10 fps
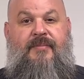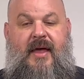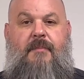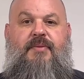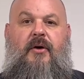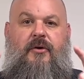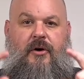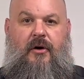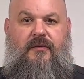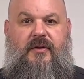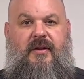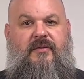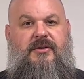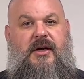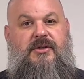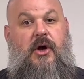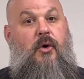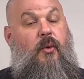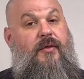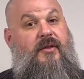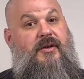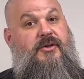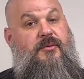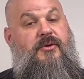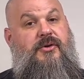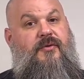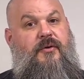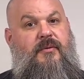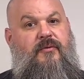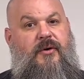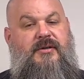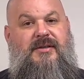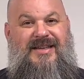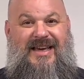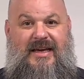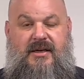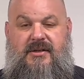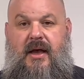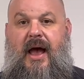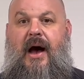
That bell curve delivers us what the distribution of human voices is.